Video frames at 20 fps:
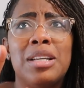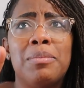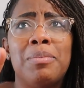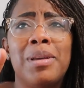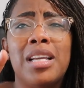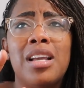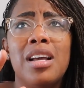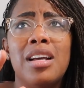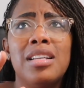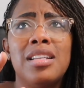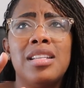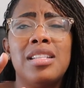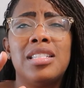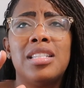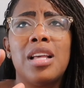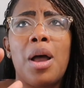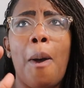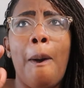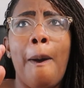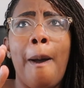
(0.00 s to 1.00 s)

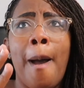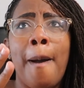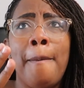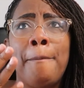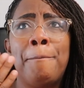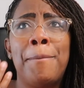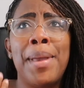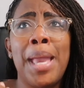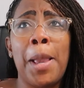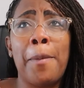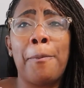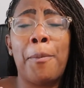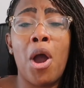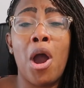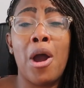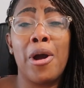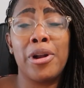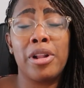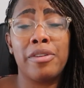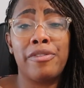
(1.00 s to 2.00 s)
because a big
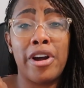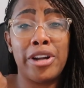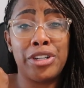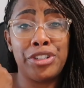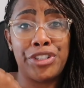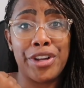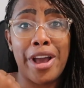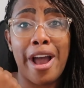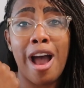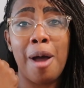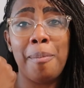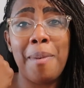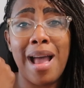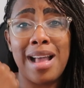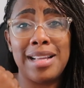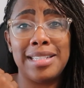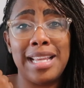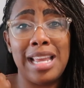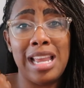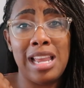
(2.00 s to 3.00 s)
part of our job
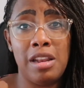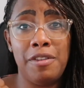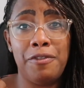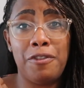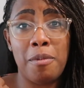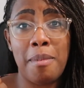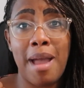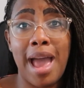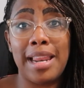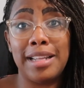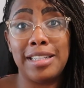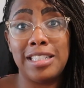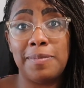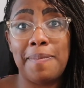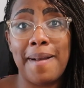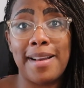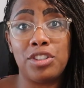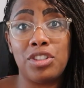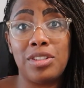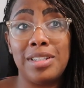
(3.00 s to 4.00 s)
as informatics
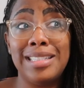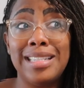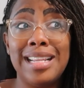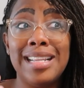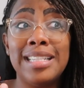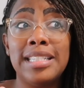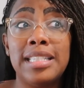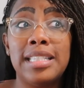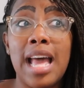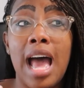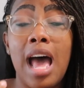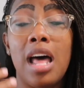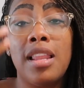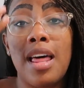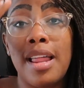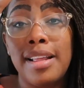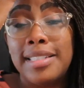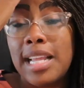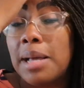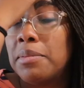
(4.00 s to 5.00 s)
specialists is that a
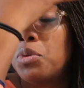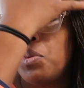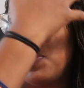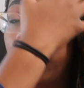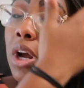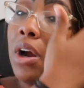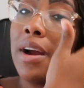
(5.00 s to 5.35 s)
lot of times we